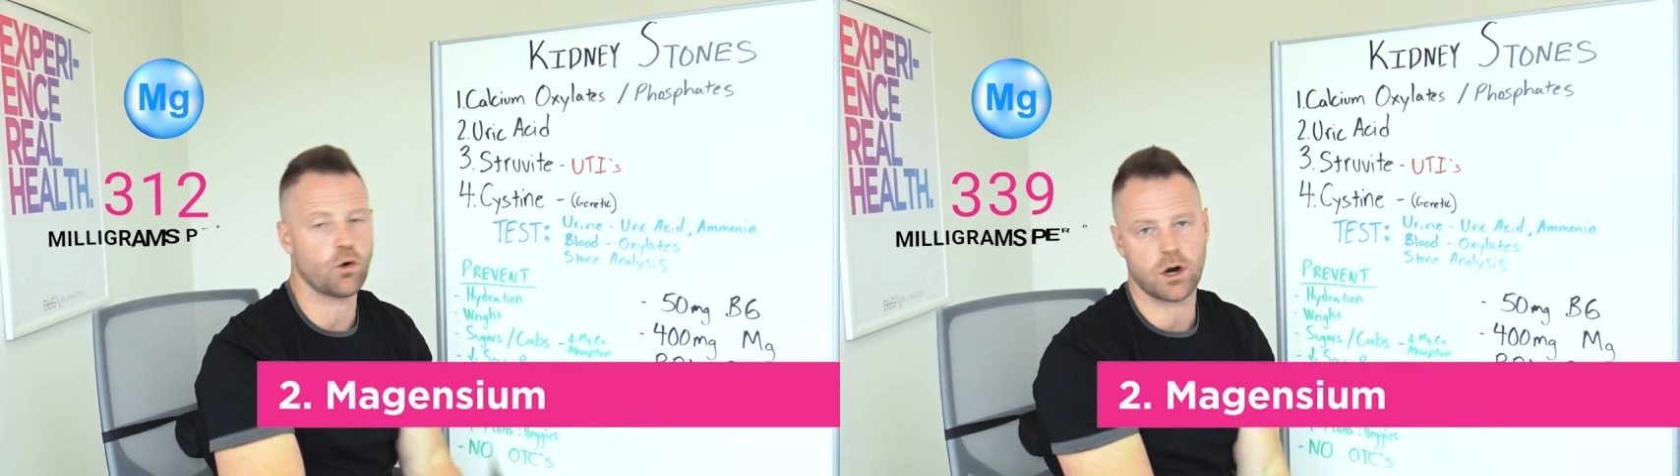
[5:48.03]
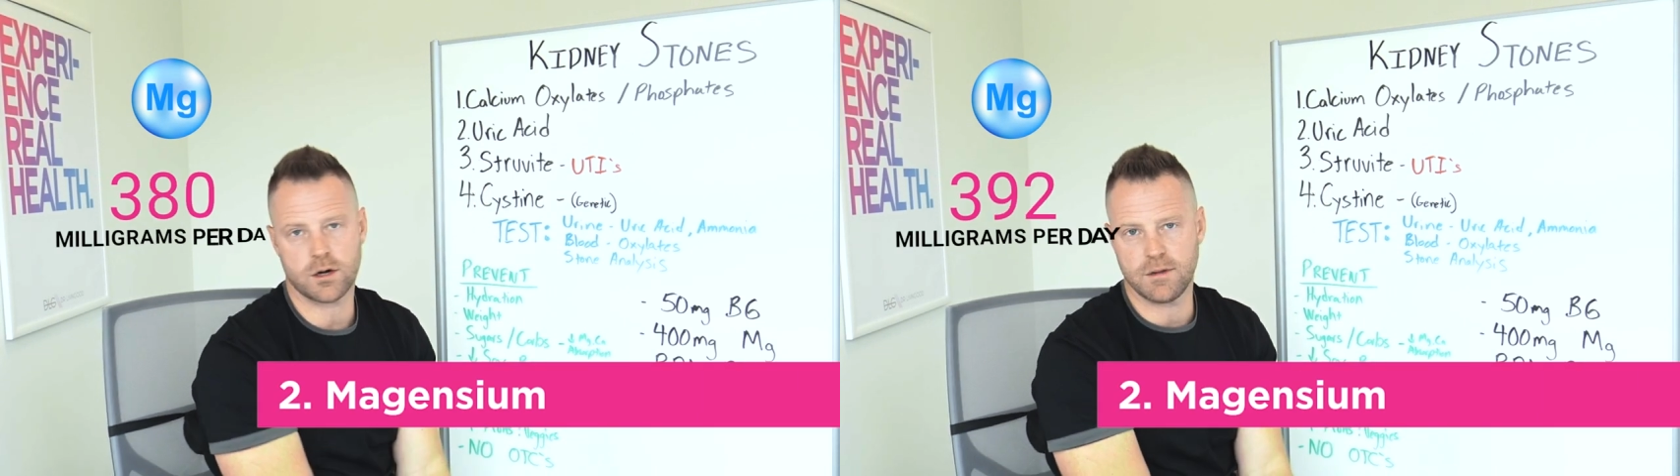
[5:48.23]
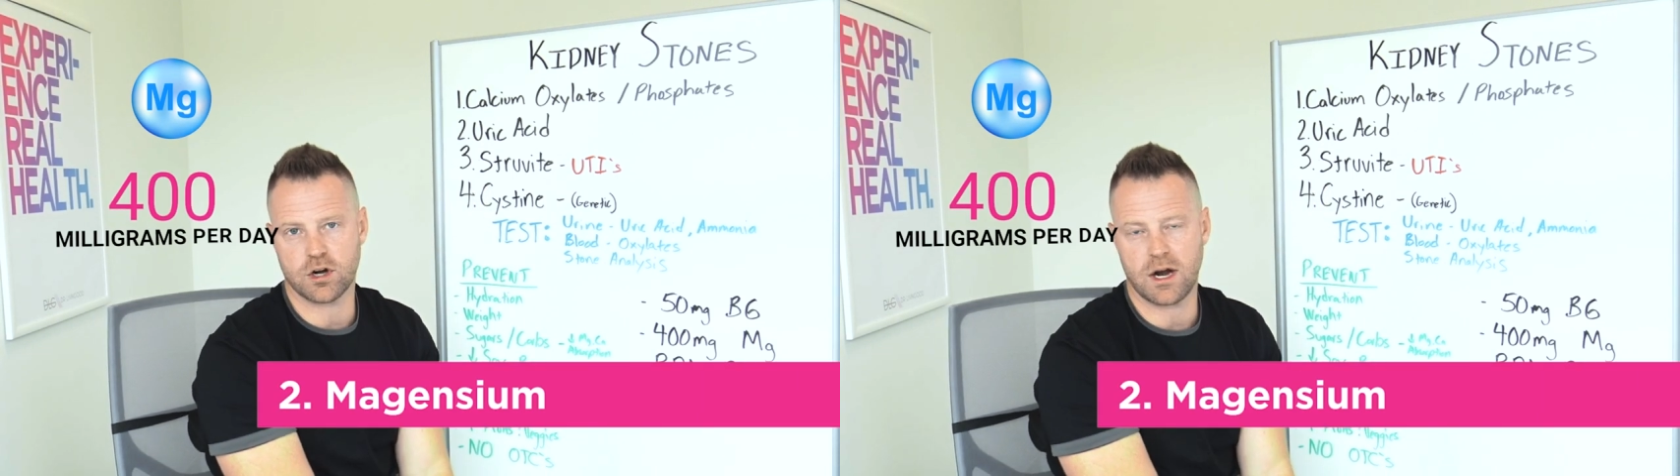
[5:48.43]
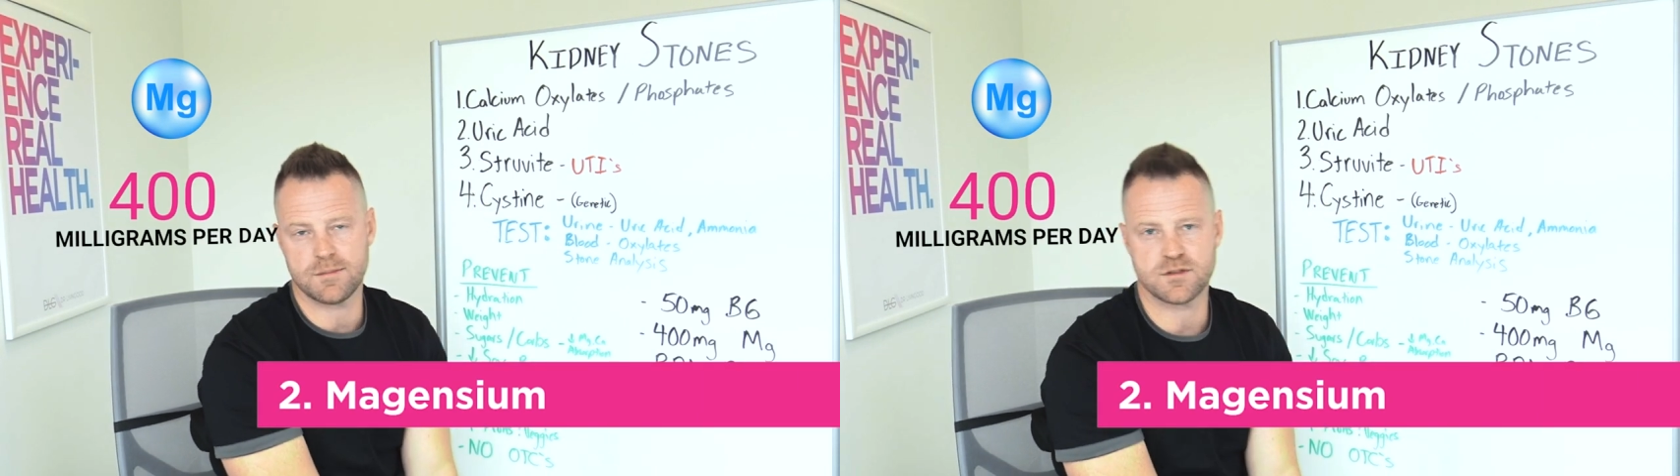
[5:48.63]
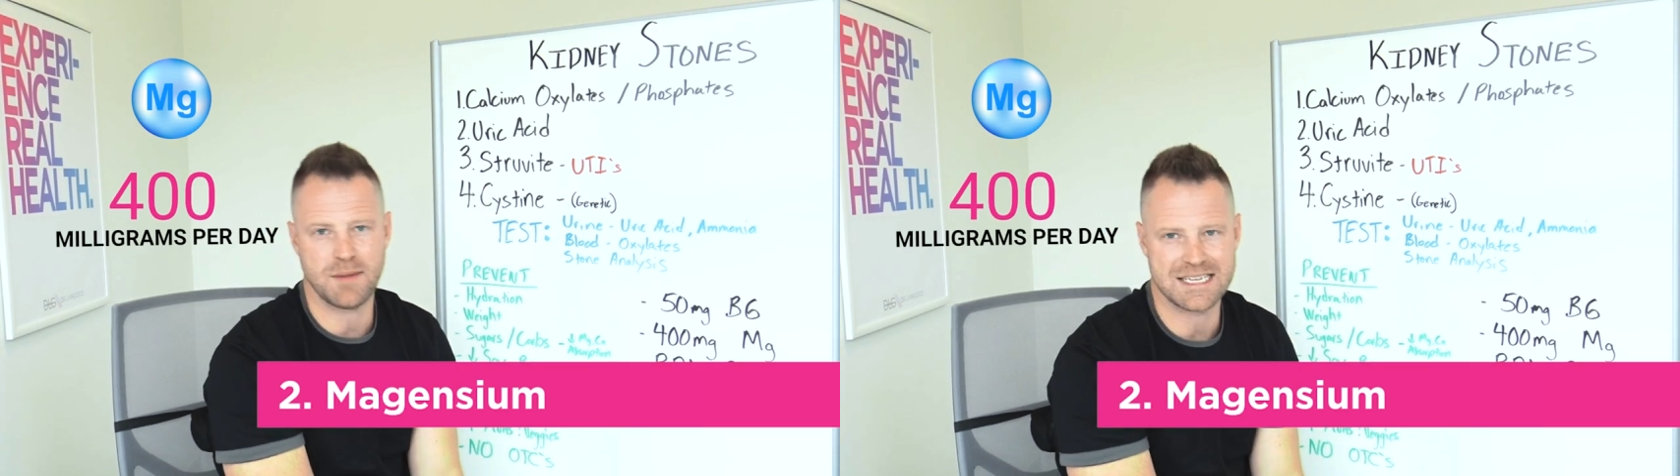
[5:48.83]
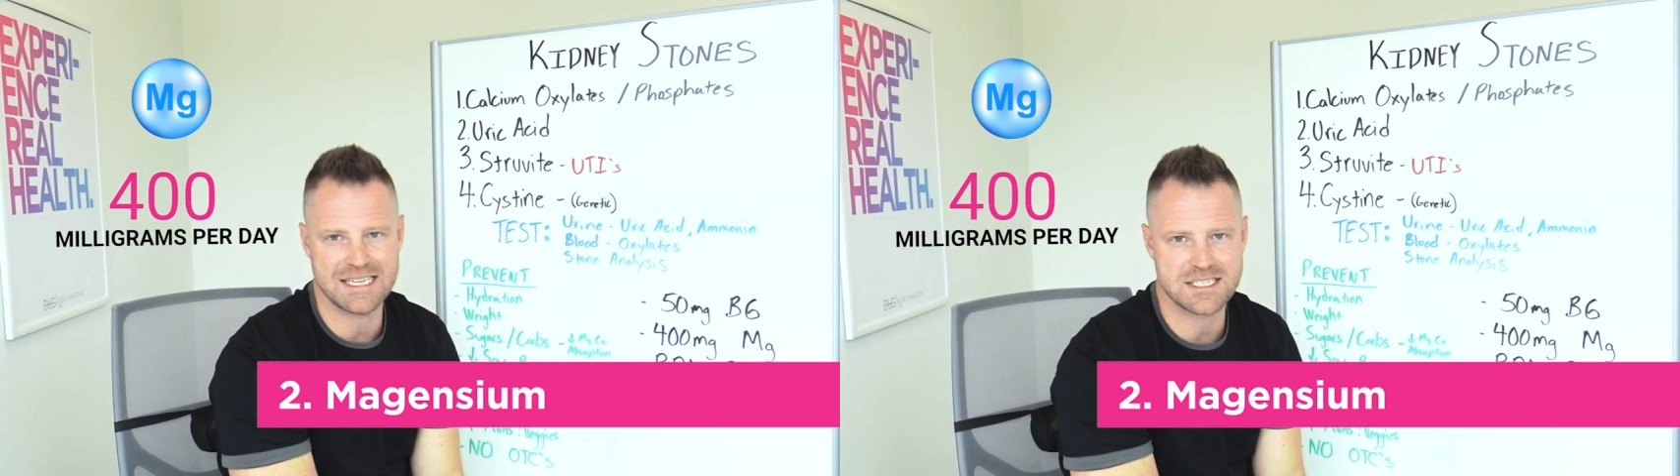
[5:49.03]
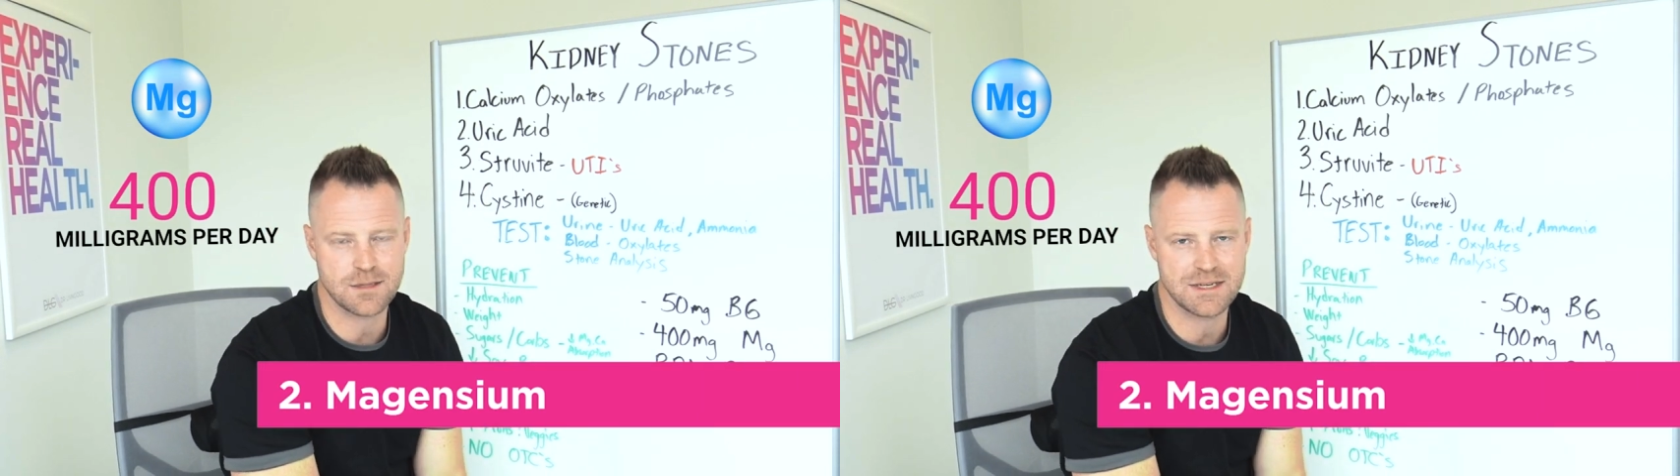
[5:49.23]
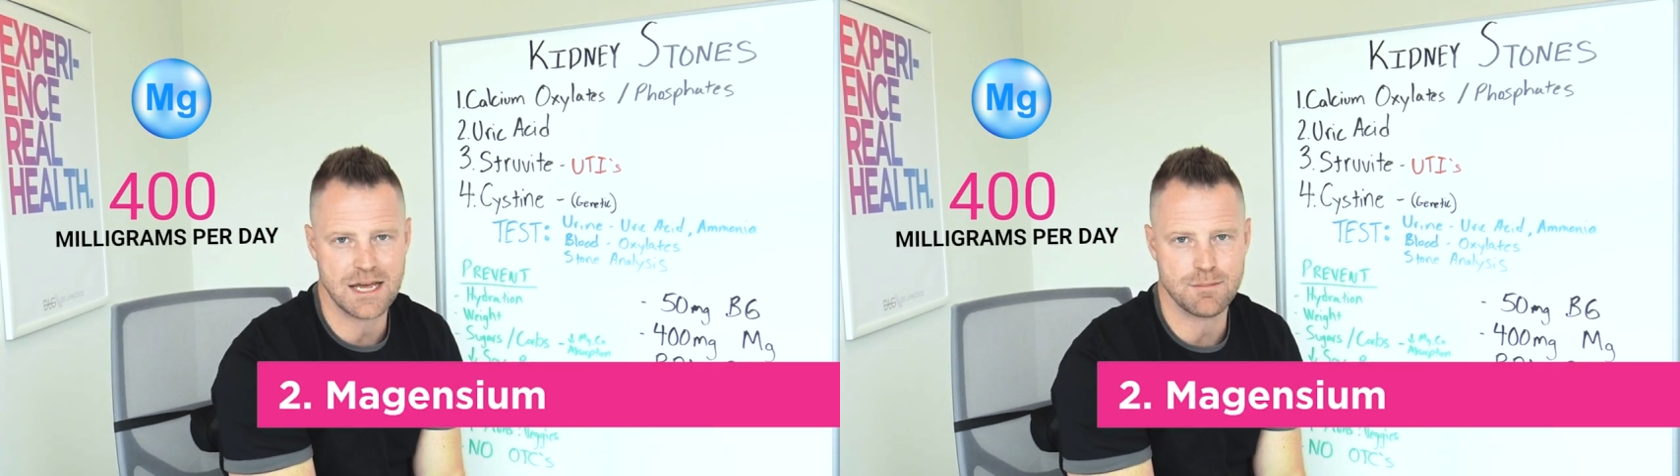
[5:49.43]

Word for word: hundred milligrams of magnesium a day.